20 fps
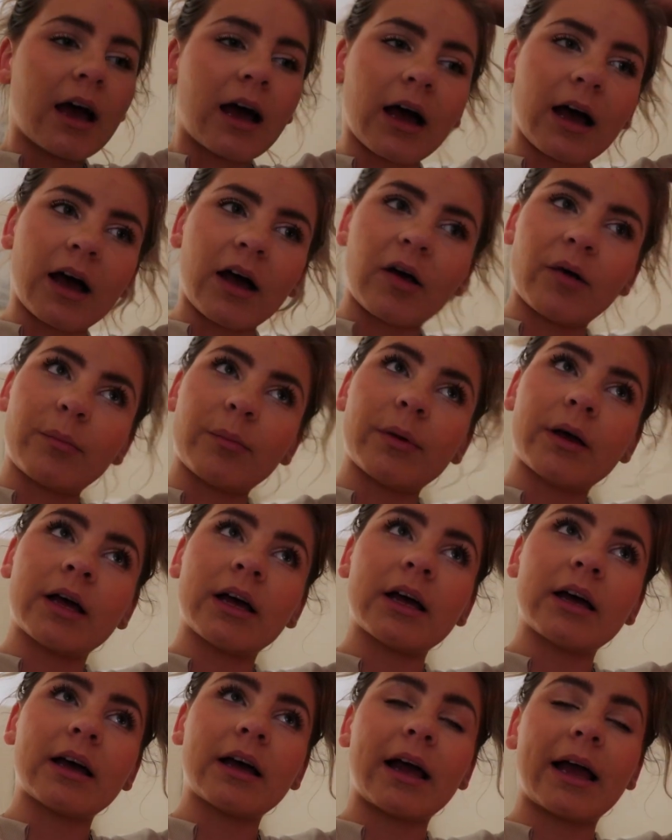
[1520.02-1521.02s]

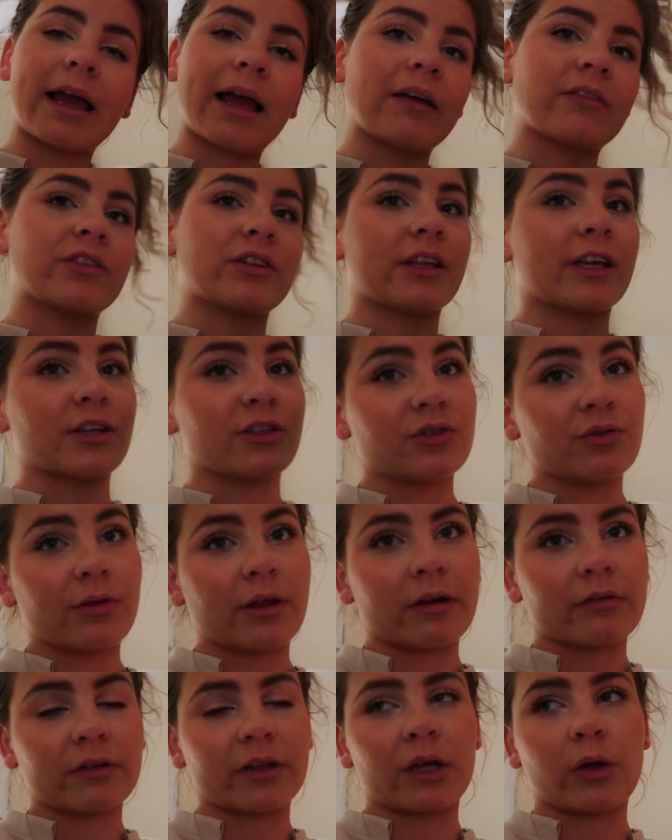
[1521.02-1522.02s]
I have to like do
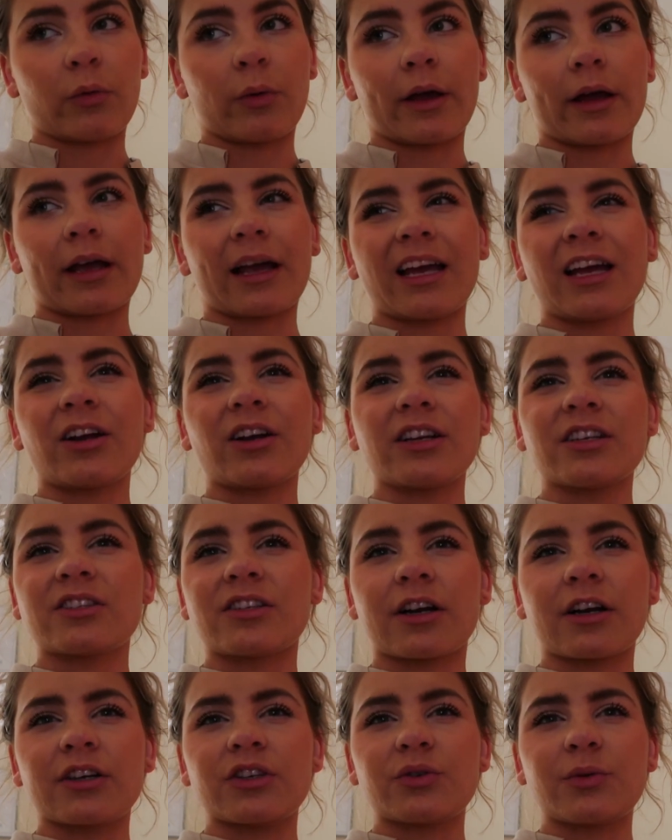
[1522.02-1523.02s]
that really quick. I already
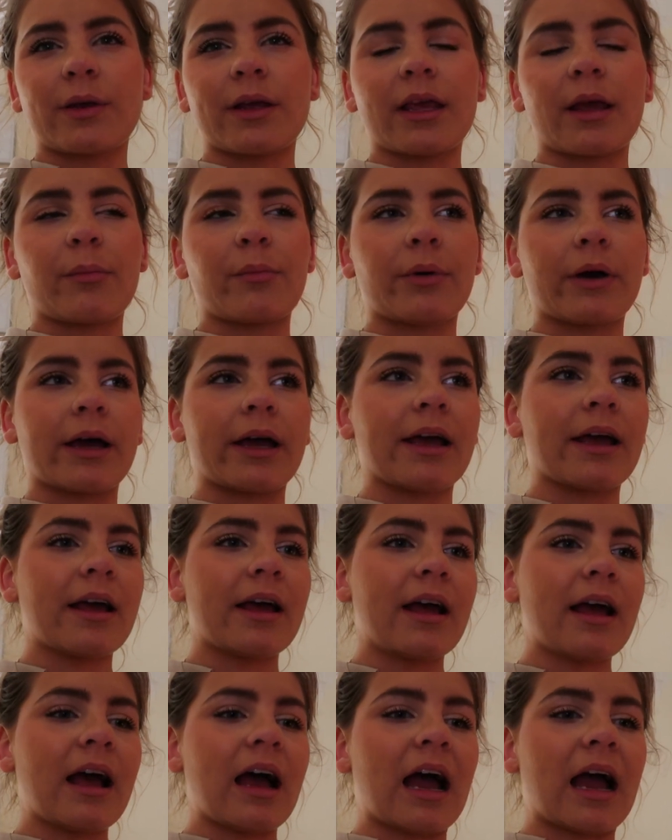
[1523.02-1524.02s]
started doing it, but
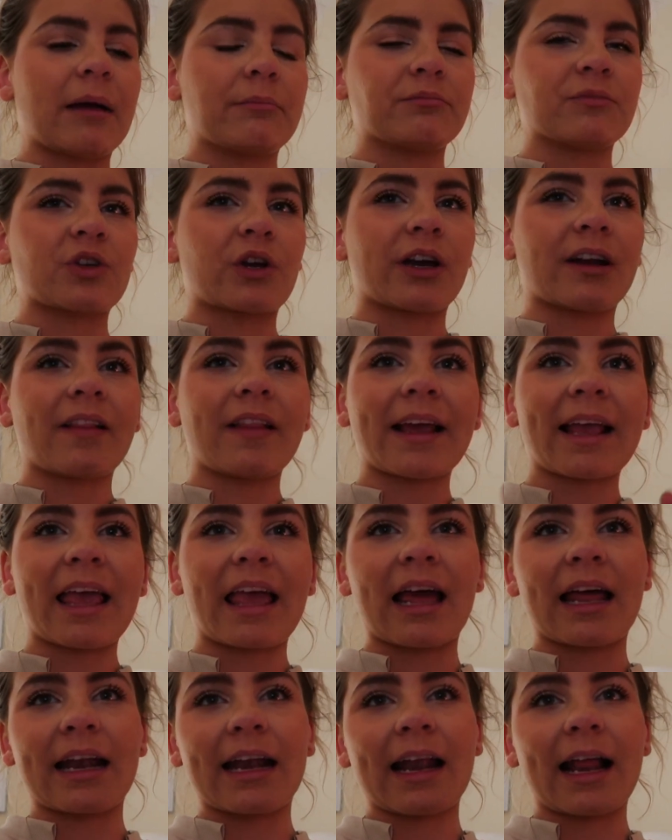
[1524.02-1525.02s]
I'm trying to like
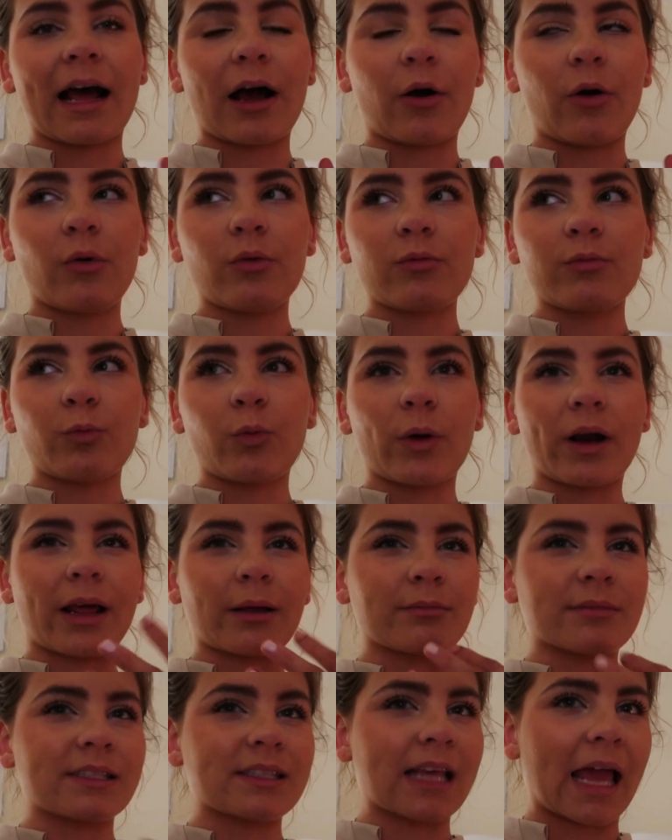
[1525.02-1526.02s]
edit out what
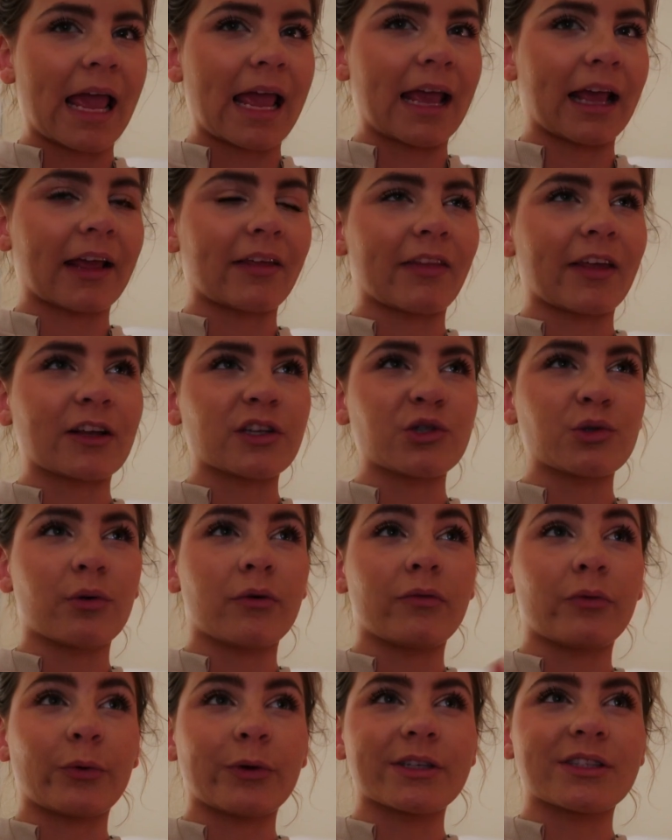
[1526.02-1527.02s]
I'm saying and like do
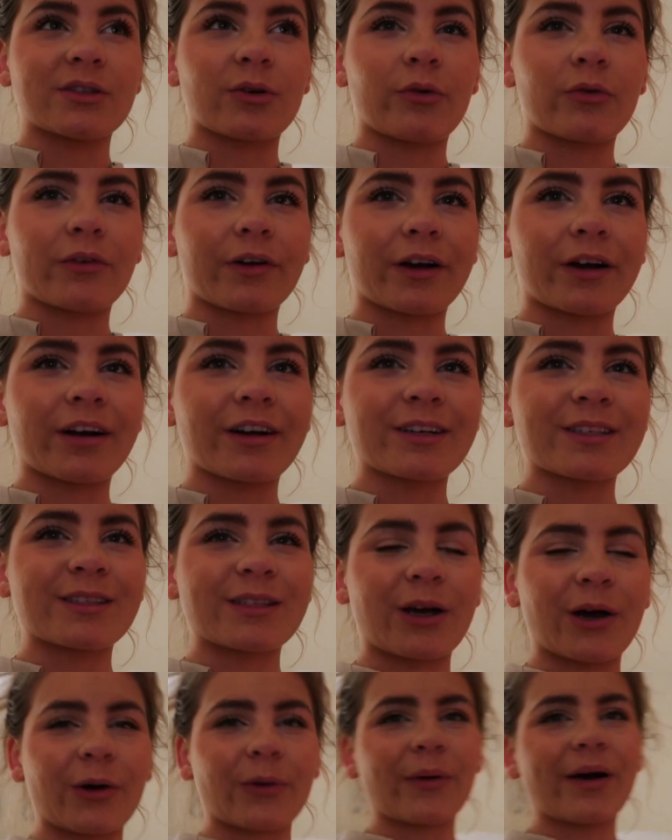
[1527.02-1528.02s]
a voiceover.
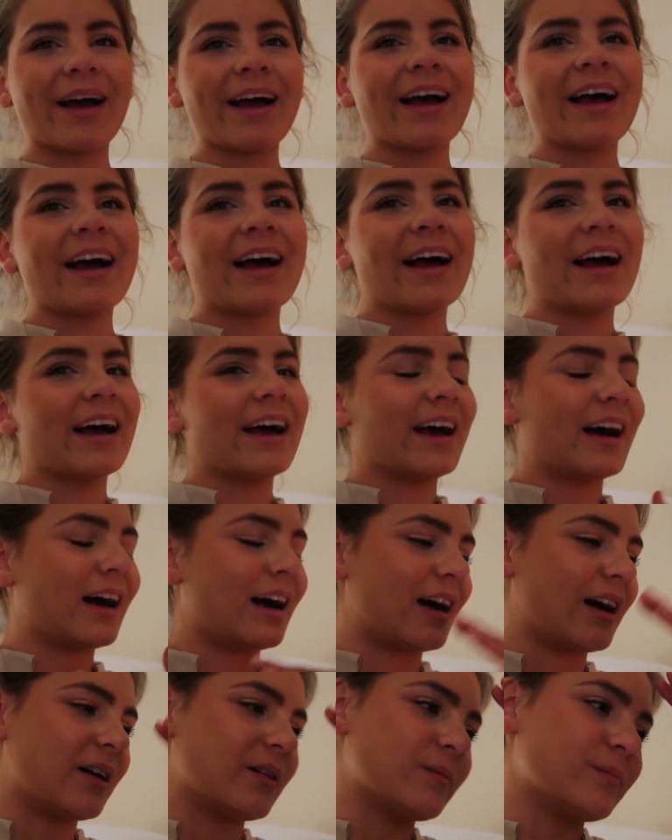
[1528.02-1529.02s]
So
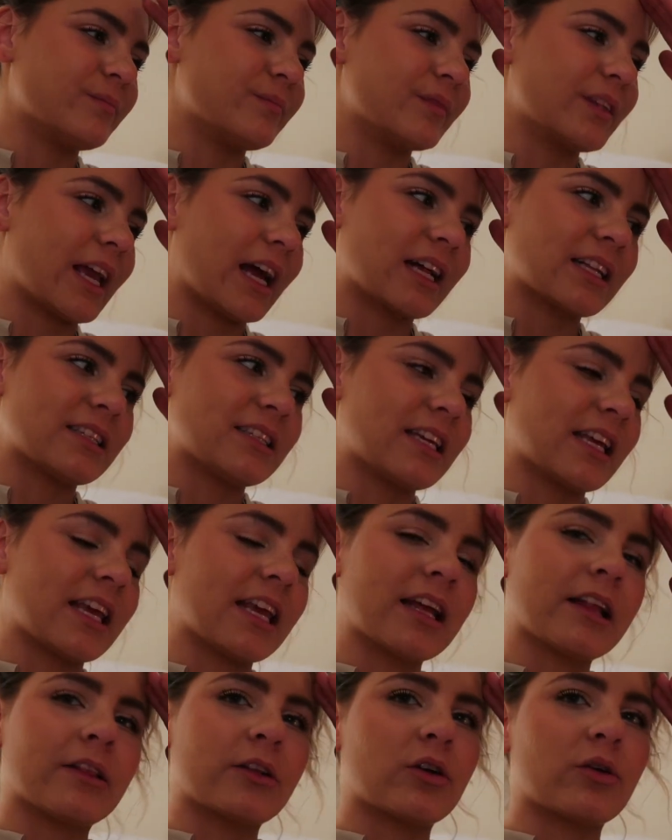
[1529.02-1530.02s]
yeah, it's
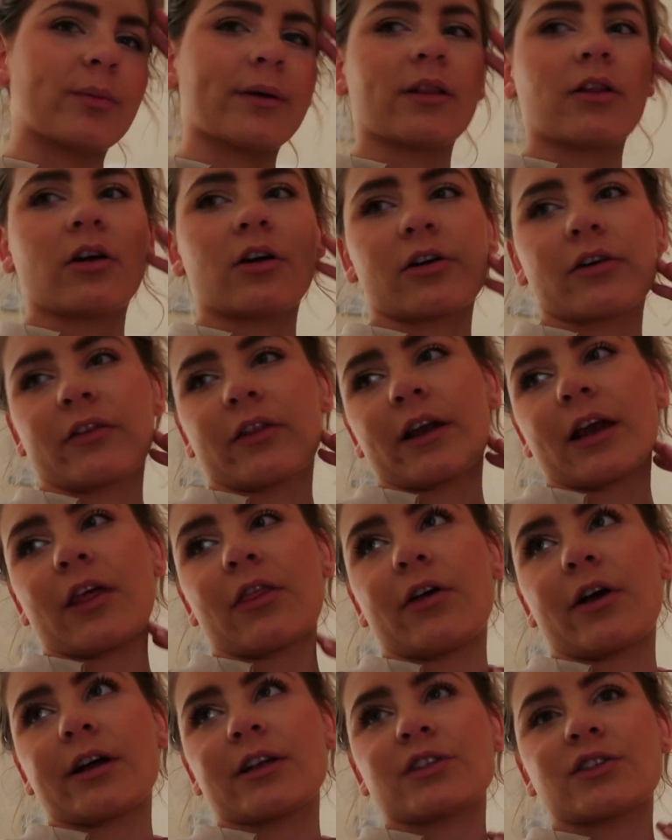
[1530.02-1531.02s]
taking a little bit longer than I
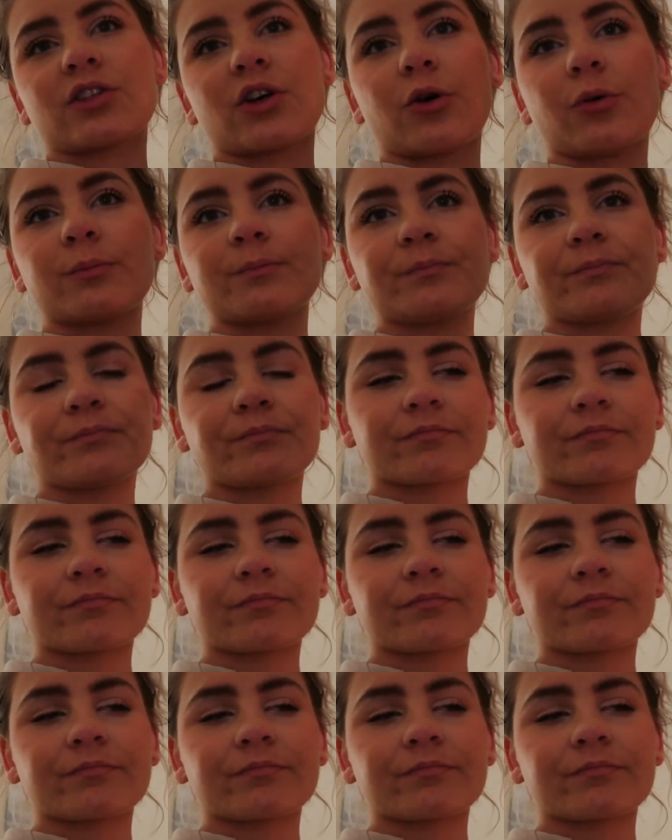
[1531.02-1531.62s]
thought. So